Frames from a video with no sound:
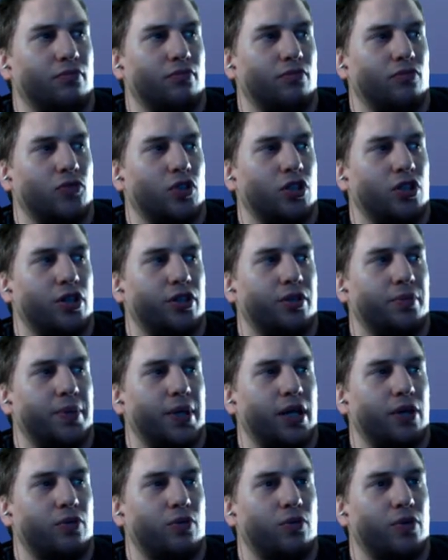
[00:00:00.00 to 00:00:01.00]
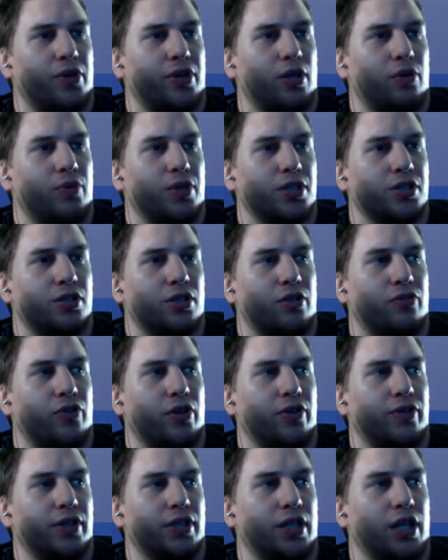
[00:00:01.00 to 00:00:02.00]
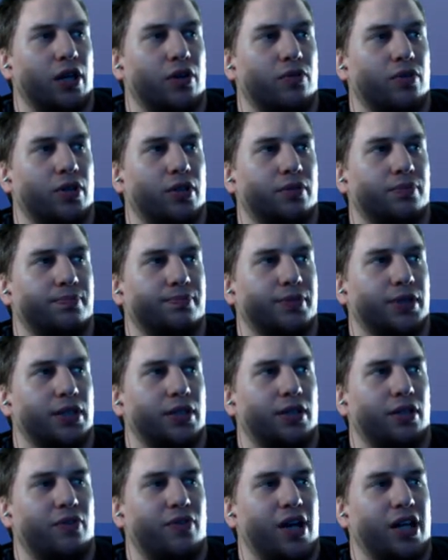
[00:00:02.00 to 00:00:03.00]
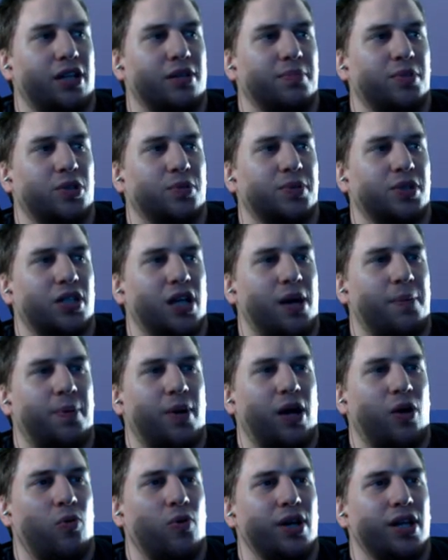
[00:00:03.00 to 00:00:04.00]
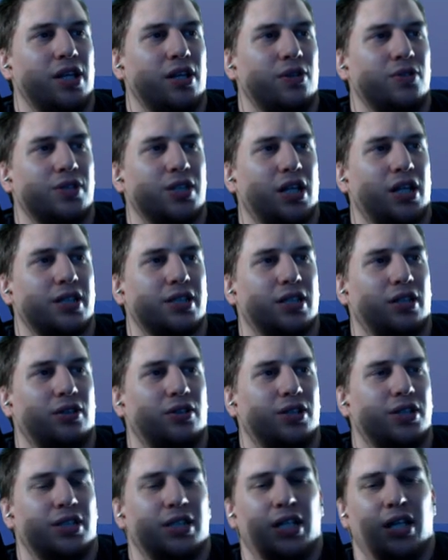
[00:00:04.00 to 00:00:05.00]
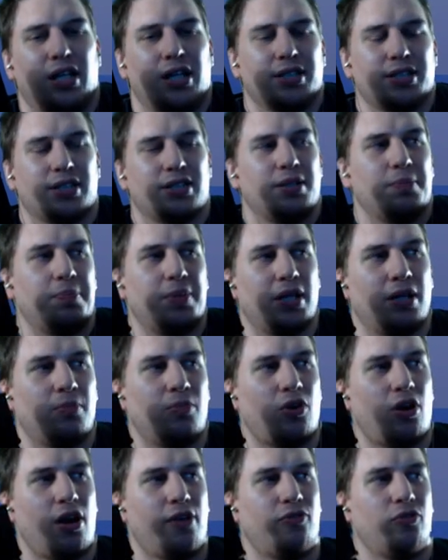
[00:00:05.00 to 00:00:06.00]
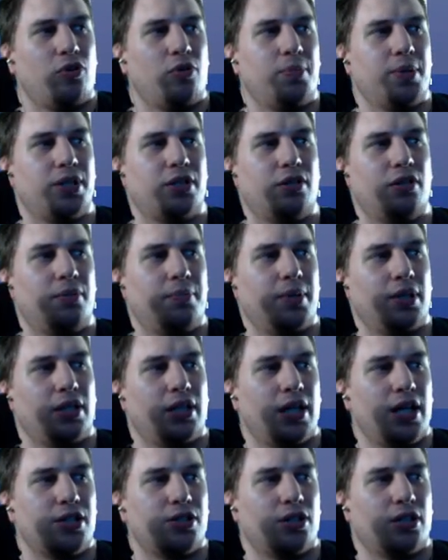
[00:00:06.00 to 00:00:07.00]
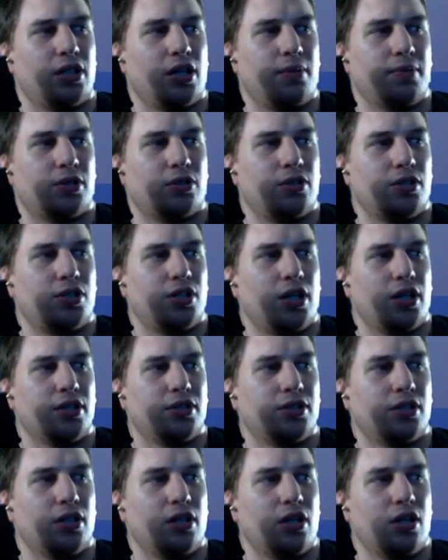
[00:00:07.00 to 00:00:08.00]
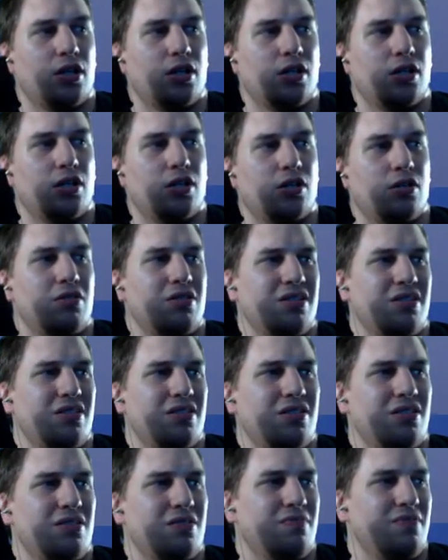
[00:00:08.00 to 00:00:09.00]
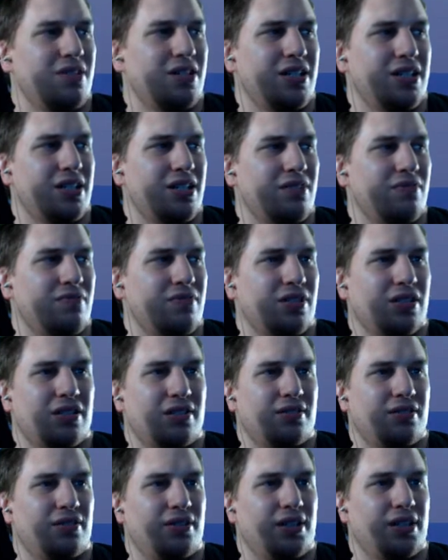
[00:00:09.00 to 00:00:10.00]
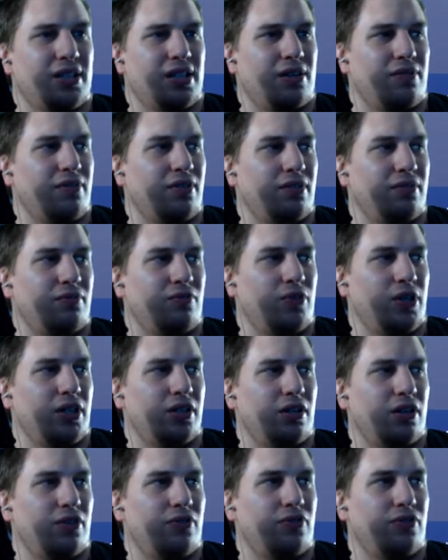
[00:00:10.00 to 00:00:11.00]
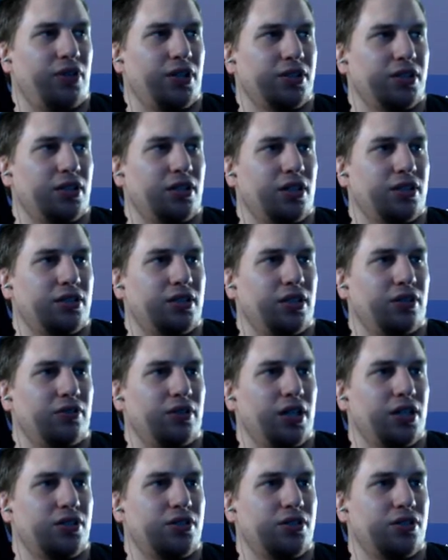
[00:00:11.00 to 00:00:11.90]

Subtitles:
Another bad roll. I think we just unfavorited that one. Vacuum tube sniper. I want to use it because it looks neat because it's a beam rifle, but durability, headshot damage, crit chance. You know what? I didn't really look at that one well enough because it does deal nature